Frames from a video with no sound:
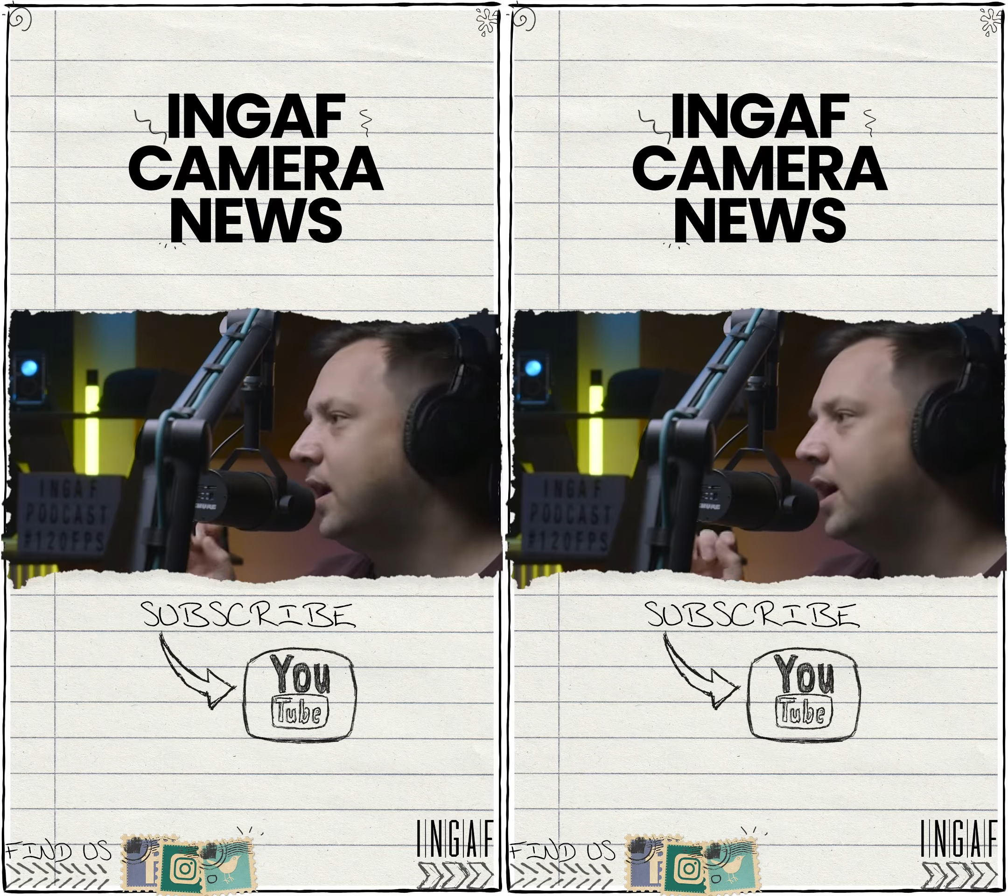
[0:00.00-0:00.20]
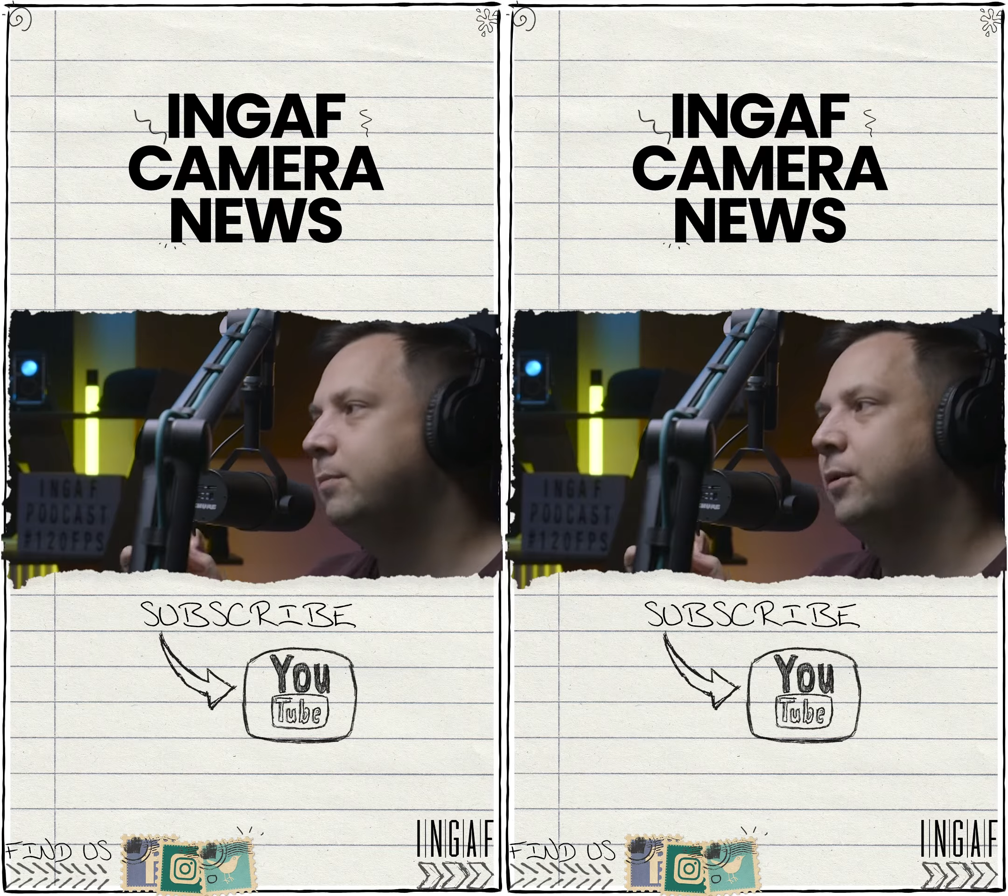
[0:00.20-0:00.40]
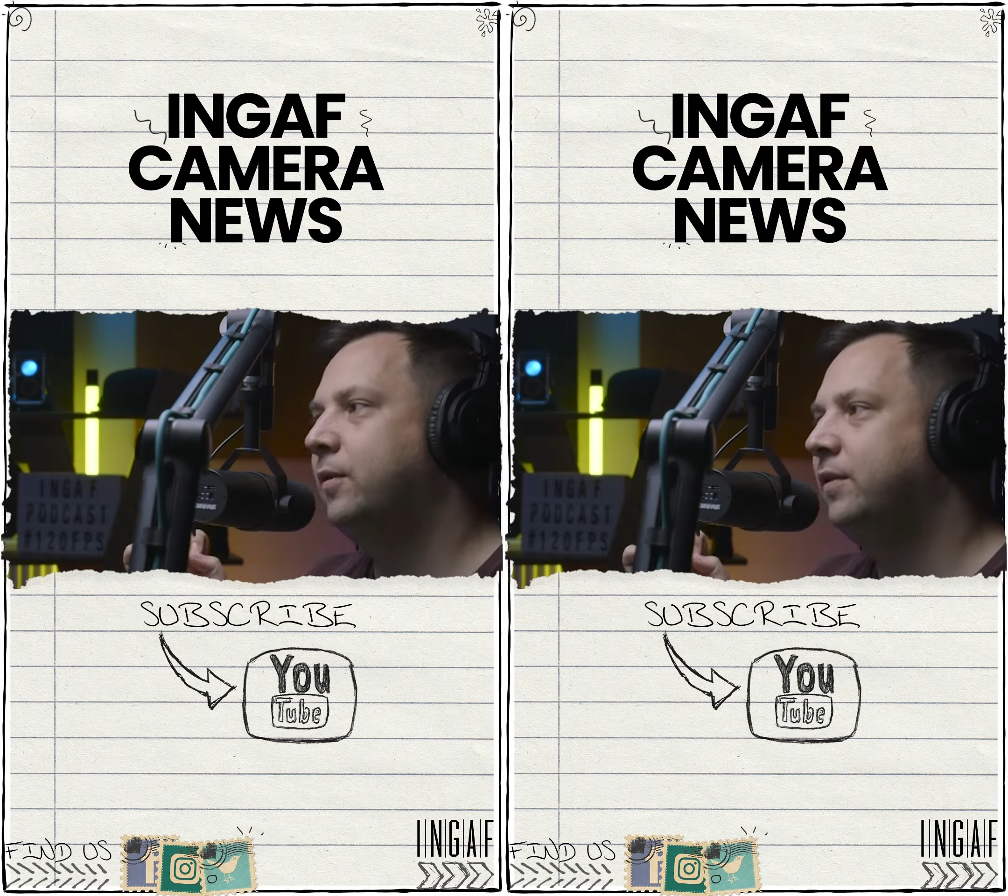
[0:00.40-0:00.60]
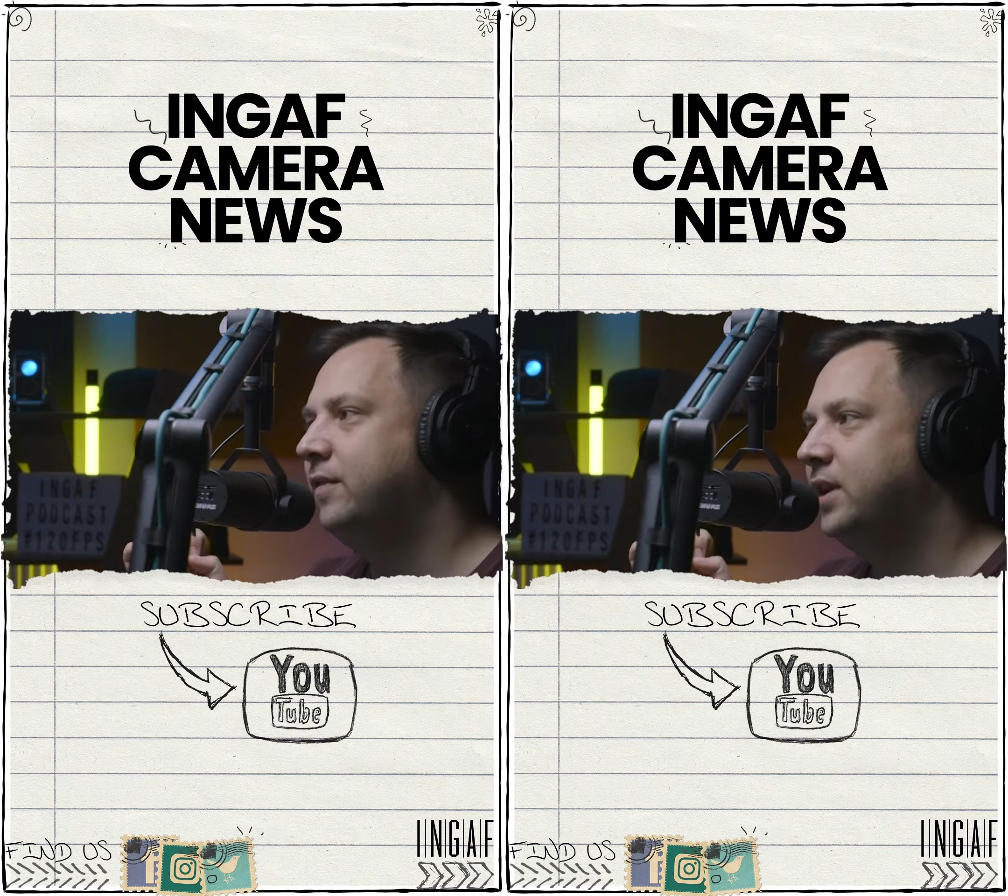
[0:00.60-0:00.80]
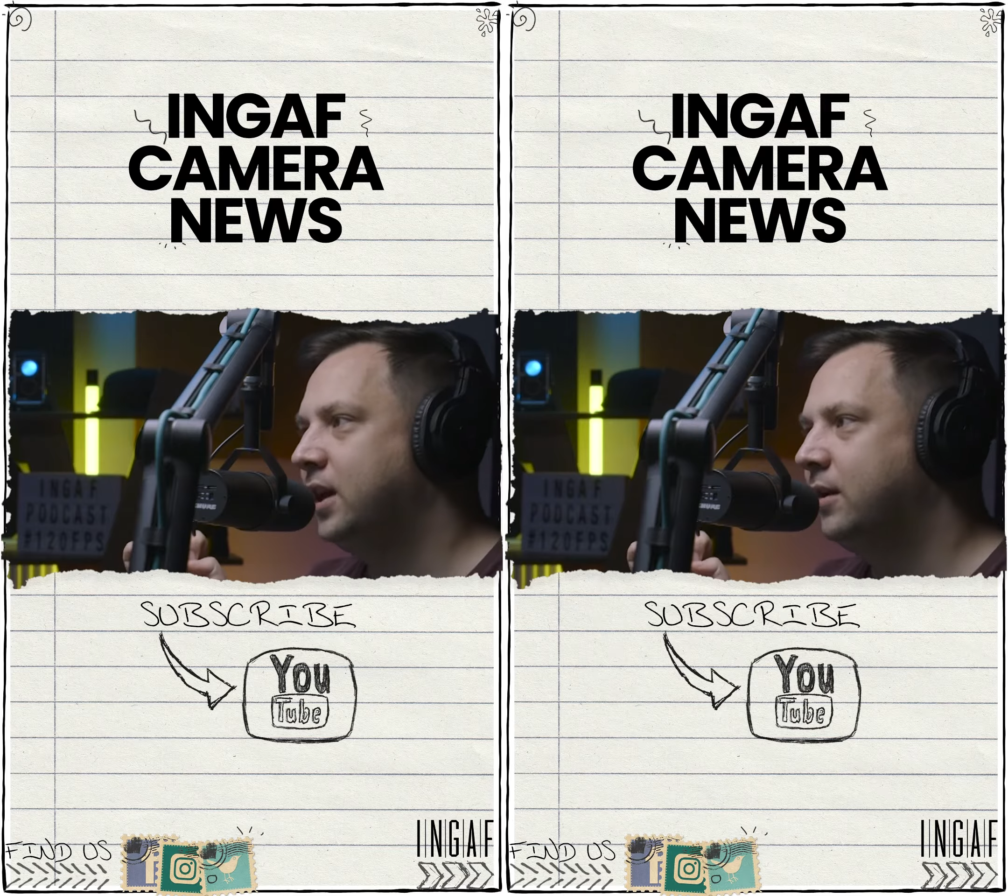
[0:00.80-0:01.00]
that I'd put on the
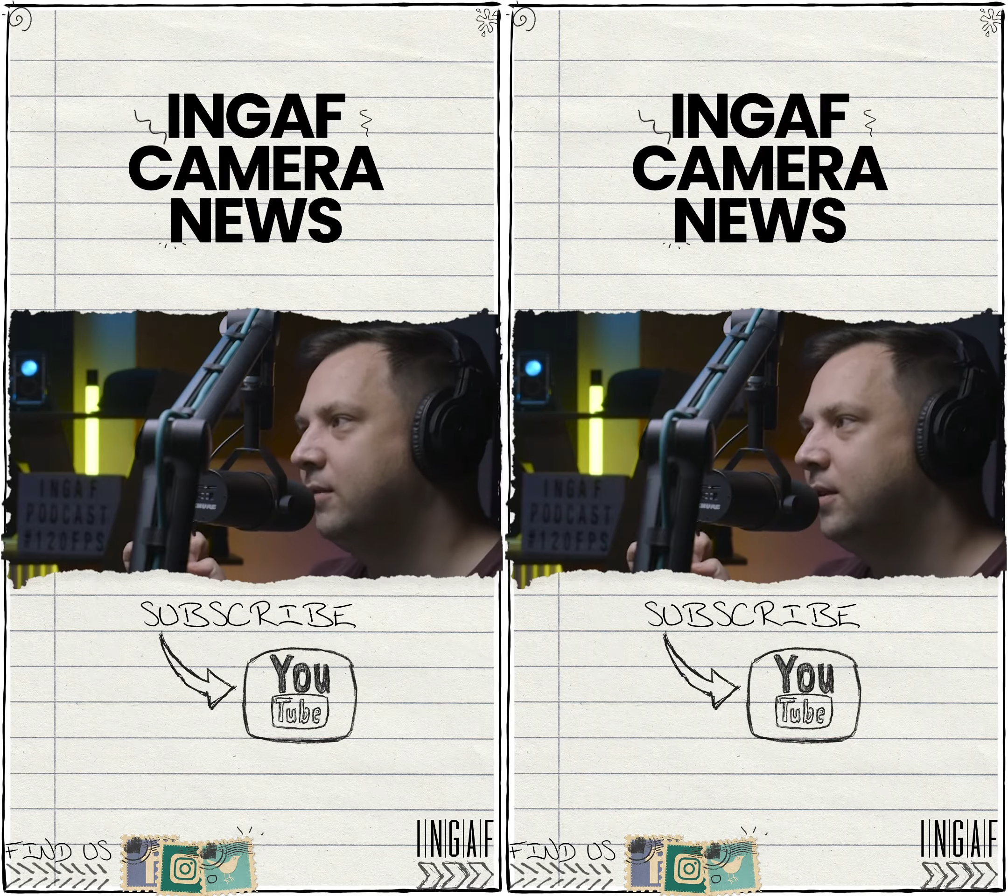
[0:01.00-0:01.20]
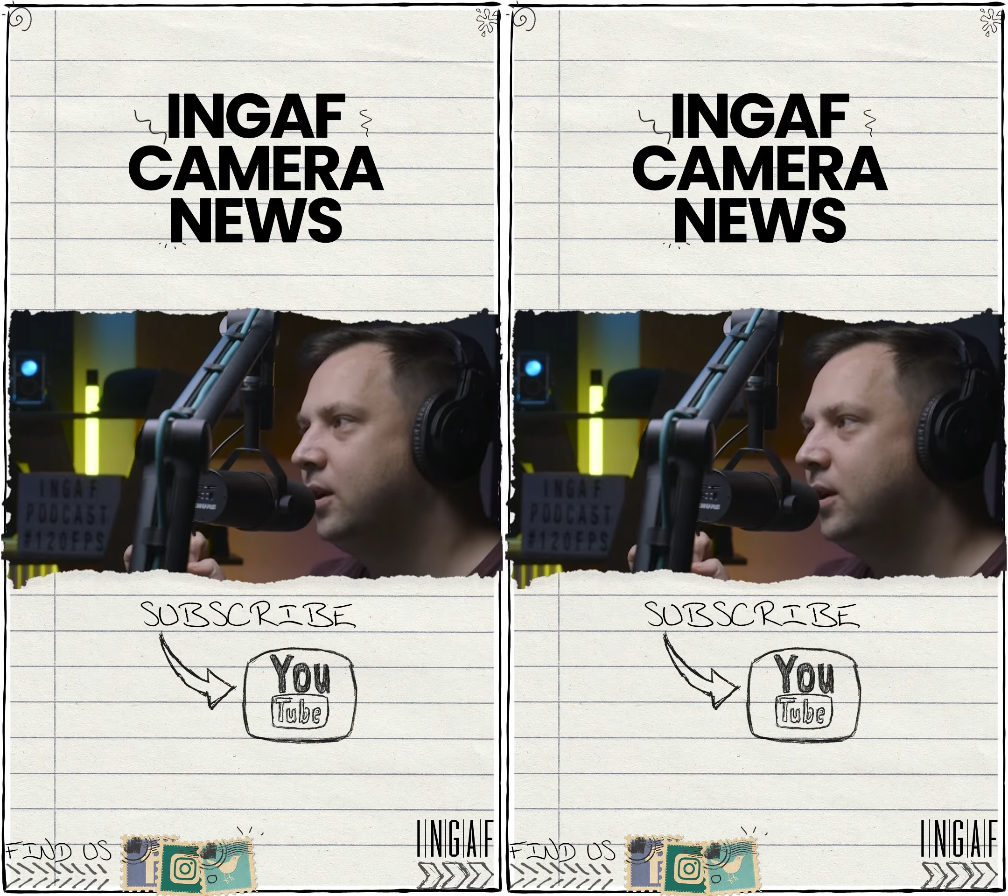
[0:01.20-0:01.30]
video,